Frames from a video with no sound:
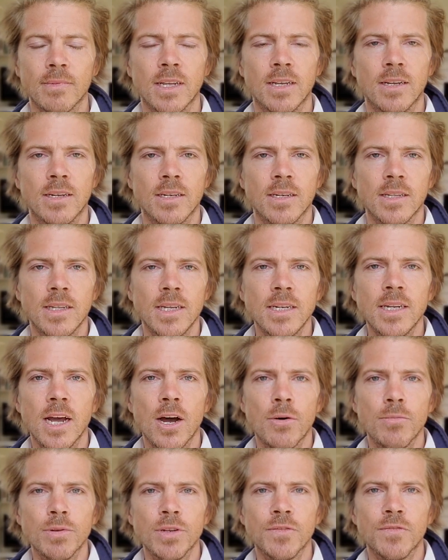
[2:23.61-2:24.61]
So this
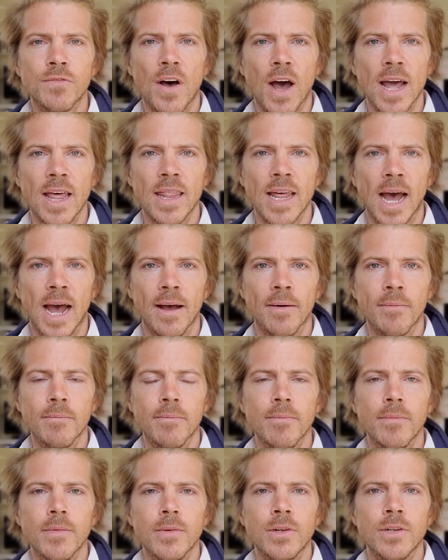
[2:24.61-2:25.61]
helps fight that.
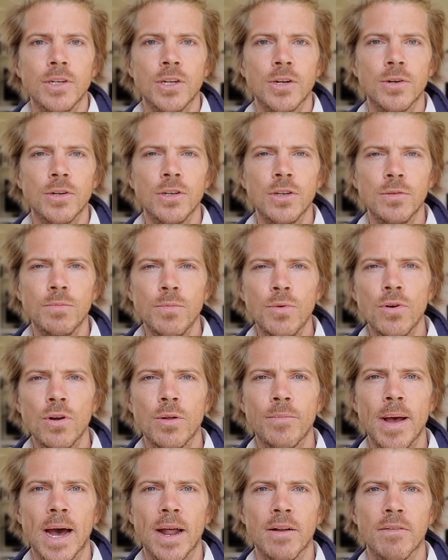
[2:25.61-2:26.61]
So a small
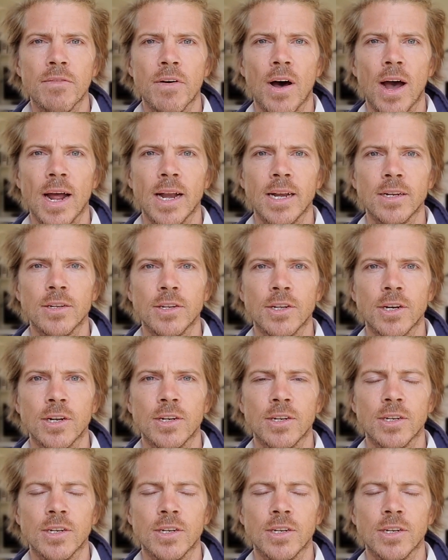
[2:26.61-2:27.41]
amount of iron is good,